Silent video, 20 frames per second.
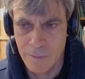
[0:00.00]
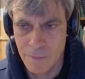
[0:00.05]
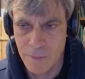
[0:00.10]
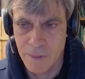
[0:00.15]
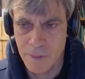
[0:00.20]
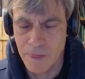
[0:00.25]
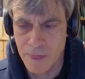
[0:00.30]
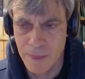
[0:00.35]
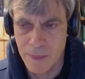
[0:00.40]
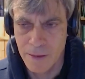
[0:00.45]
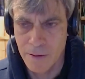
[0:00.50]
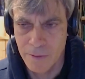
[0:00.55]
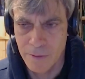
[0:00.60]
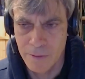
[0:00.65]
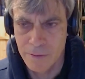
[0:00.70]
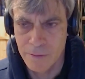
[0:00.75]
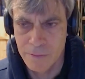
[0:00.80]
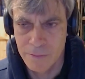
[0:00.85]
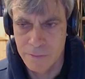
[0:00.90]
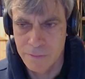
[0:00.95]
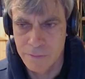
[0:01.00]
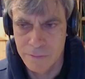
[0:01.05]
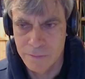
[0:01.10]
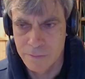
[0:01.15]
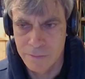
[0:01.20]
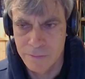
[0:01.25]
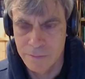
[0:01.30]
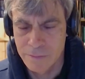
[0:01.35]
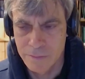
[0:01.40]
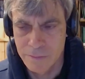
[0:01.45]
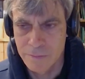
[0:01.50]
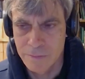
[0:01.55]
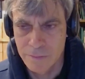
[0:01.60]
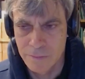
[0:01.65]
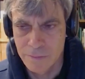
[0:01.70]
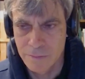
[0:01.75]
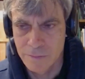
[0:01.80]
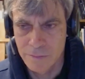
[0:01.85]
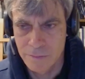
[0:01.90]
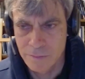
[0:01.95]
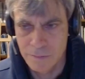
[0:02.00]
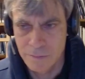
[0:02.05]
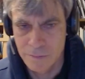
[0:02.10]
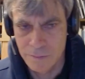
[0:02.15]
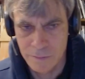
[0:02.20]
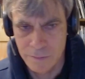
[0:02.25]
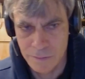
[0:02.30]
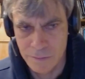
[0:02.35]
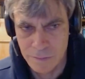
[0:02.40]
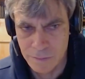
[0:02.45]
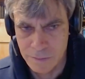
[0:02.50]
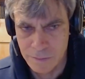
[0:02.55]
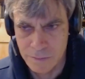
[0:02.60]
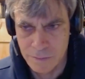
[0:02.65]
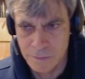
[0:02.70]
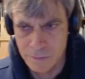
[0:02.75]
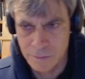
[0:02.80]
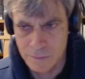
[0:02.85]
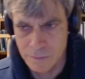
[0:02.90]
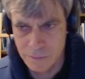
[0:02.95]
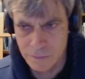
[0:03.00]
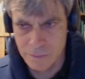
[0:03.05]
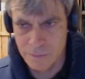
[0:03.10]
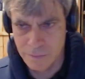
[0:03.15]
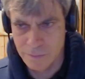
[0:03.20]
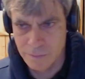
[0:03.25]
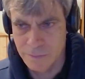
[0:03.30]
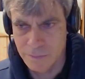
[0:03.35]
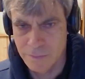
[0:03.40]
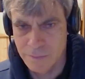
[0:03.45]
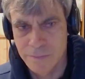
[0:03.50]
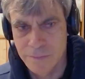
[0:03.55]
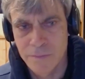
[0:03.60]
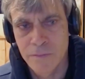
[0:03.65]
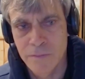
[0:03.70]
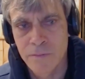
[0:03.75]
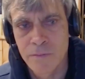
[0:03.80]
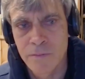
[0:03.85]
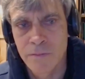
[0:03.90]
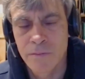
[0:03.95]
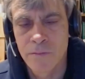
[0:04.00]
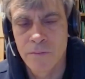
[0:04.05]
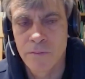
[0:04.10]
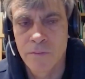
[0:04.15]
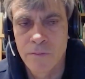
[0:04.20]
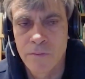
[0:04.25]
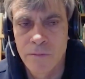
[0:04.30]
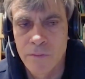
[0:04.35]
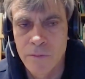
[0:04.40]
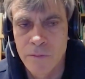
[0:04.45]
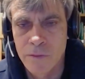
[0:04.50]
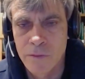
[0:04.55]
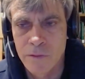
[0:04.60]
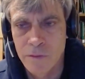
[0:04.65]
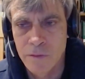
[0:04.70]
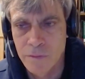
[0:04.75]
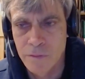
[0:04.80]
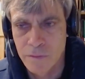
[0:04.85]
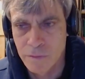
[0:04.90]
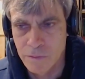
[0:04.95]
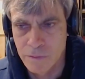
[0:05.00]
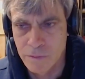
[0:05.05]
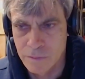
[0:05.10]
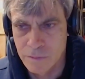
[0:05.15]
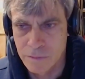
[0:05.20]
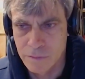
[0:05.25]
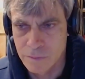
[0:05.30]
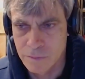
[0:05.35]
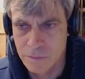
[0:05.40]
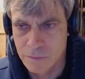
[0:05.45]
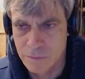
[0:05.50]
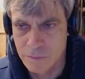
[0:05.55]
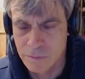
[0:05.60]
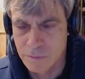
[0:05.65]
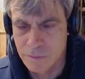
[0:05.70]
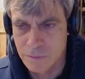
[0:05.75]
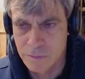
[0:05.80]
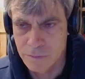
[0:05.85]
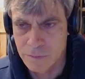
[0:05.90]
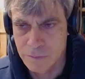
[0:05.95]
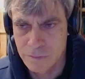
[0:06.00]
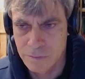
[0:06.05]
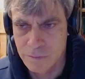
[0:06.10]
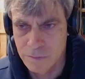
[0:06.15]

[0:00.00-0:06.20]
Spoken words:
No words are spoken by the person on screen.